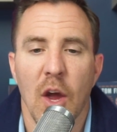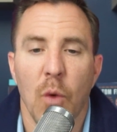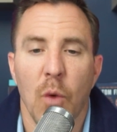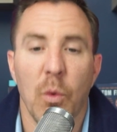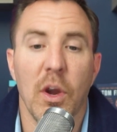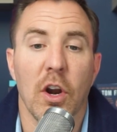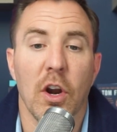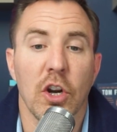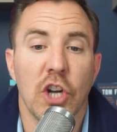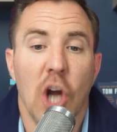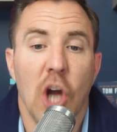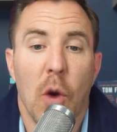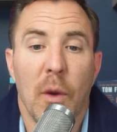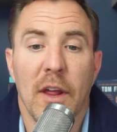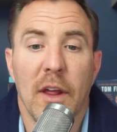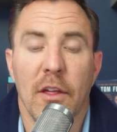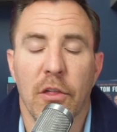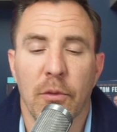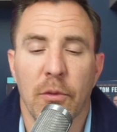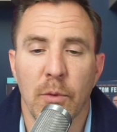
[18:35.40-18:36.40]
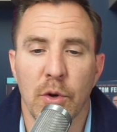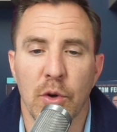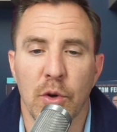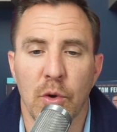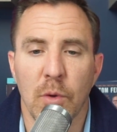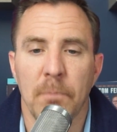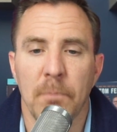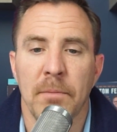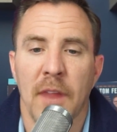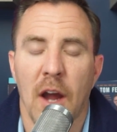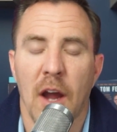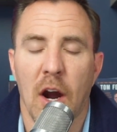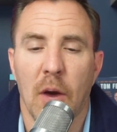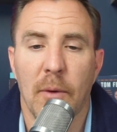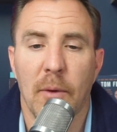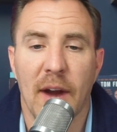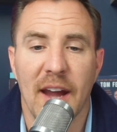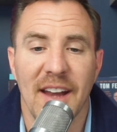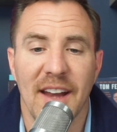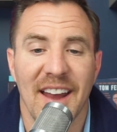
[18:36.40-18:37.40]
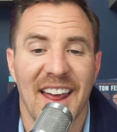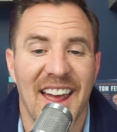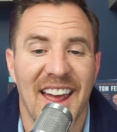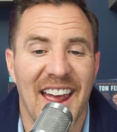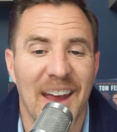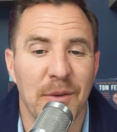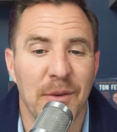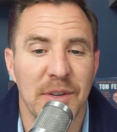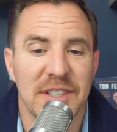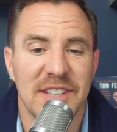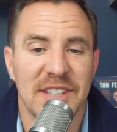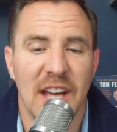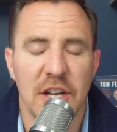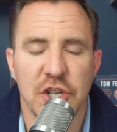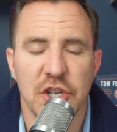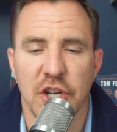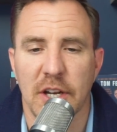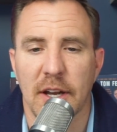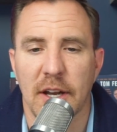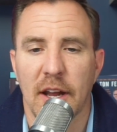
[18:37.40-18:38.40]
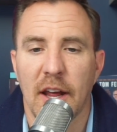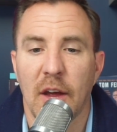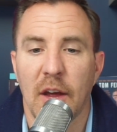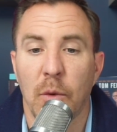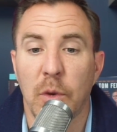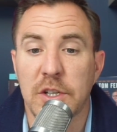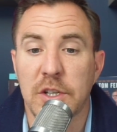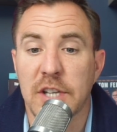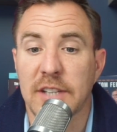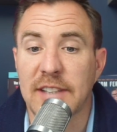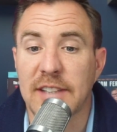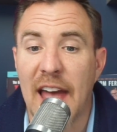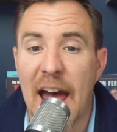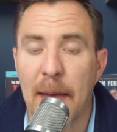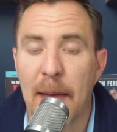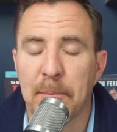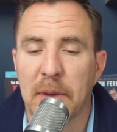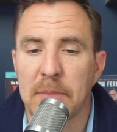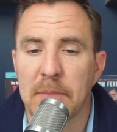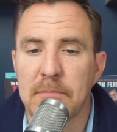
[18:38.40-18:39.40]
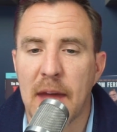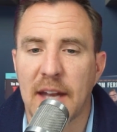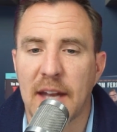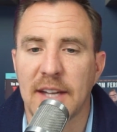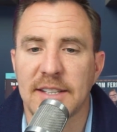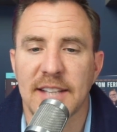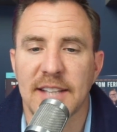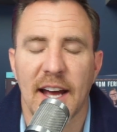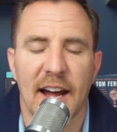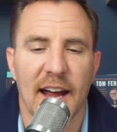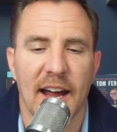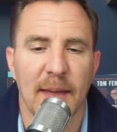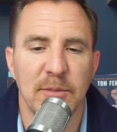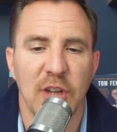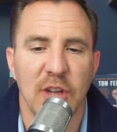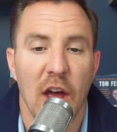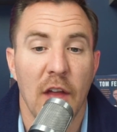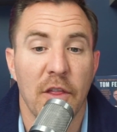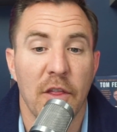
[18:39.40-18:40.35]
We are going through, all right, a recession, which has happened many times.